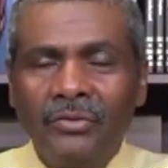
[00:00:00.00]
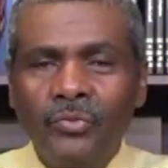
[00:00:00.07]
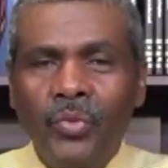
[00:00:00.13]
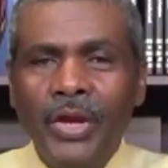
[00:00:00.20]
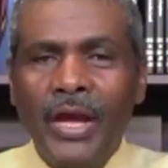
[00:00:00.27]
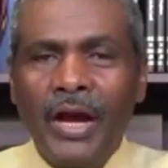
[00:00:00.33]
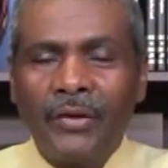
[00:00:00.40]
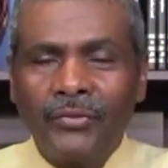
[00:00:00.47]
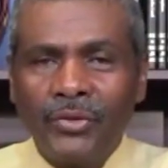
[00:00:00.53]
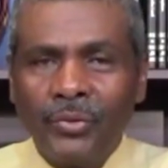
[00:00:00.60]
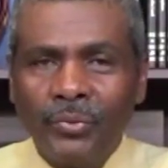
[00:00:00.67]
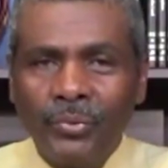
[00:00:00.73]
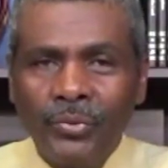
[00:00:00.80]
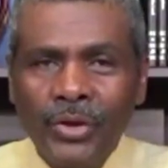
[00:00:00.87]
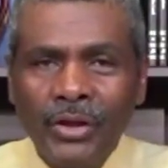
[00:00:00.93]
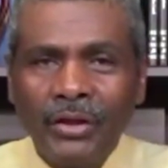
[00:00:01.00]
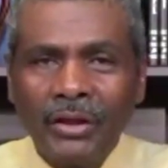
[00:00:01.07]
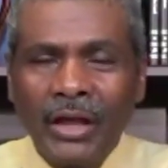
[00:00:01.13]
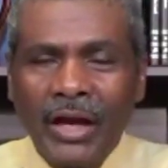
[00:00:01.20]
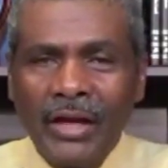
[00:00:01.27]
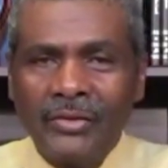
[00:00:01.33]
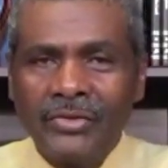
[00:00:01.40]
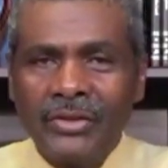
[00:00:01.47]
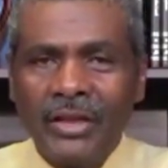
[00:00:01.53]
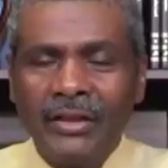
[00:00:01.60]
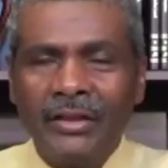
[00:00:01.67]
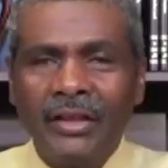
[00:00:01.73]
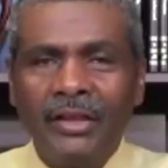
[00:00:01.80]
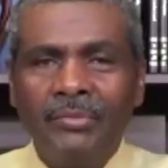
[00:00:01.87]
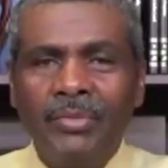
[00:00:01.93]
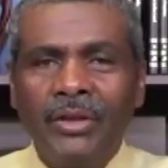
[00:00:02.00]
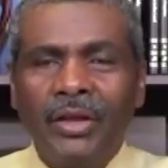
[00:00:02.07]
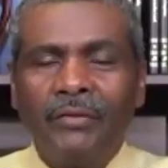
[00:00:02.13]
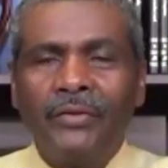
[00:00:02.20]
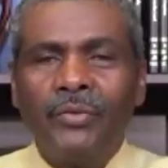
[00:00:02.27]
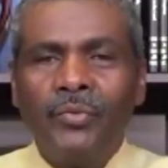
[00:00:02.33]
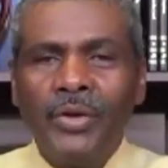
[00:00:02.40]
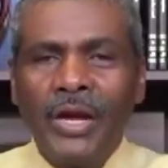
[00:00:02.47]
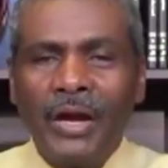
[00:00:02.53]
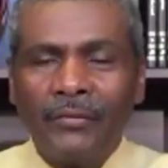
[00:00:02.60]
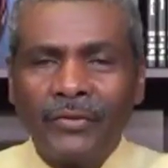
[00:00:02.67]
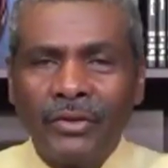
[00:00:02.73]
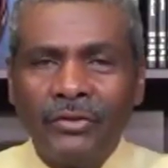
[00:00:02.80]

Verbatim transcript: We have to realize that, dearly beloved, we have